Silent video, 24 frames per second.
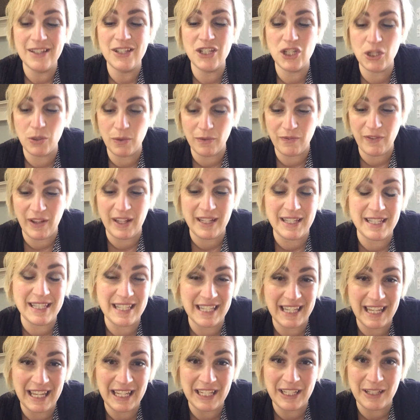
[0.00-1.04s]
to advance the
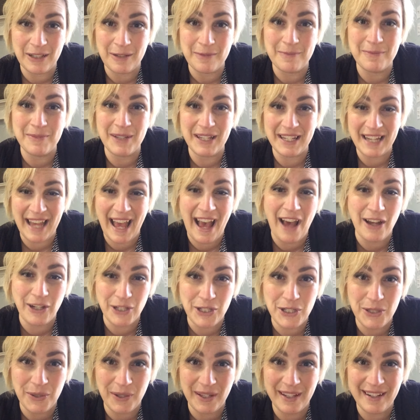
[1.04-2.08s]
kingdom and how to
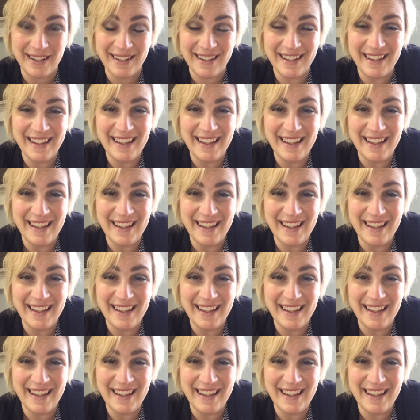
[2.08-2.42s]
do it.